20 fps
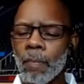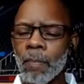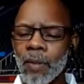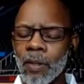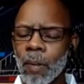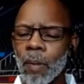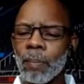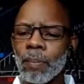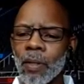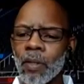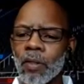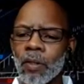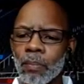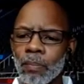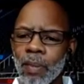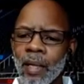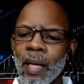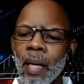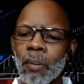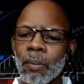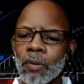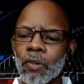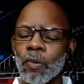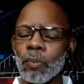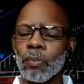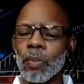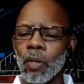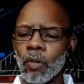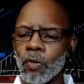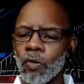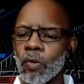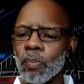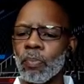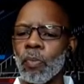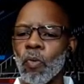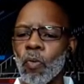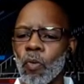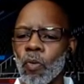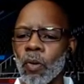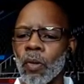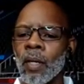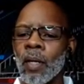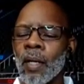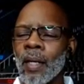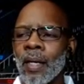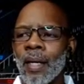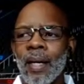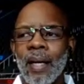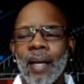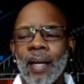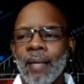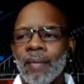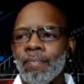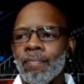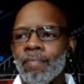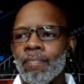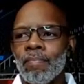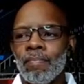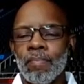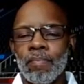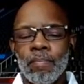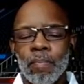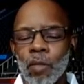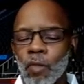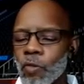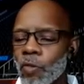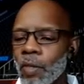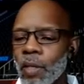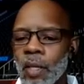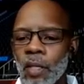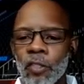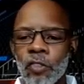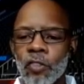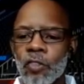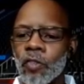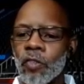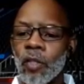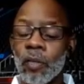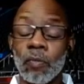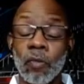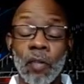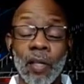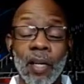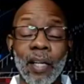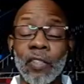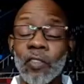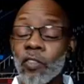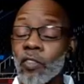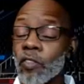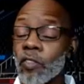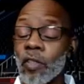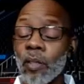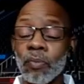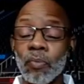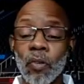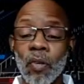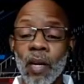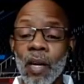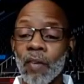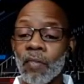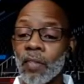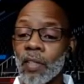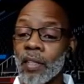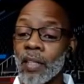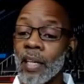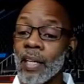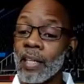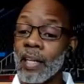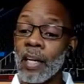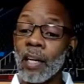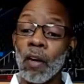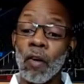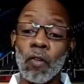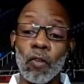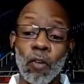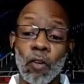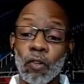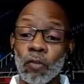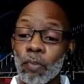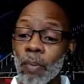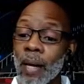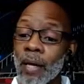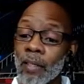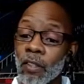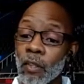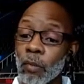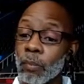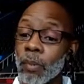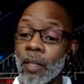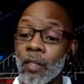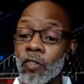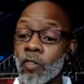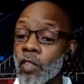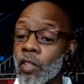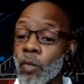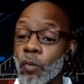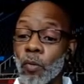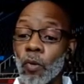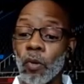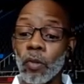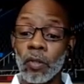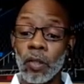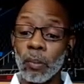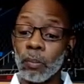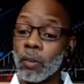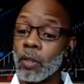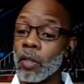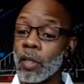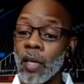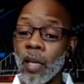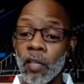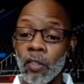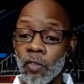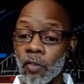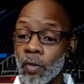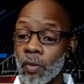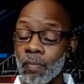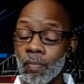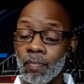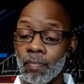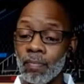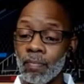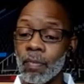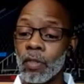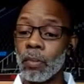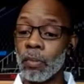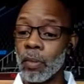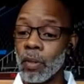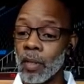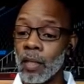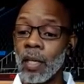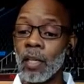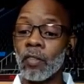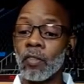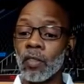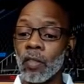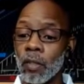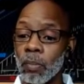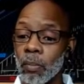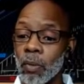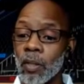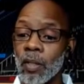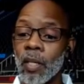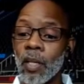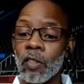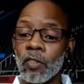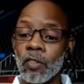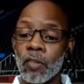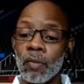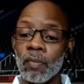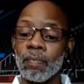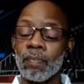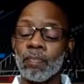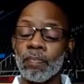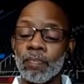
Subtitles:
being able to build a rapport and building relationships. Relationships are everything, and it all goes back to the big C word, communication. Communication, communication.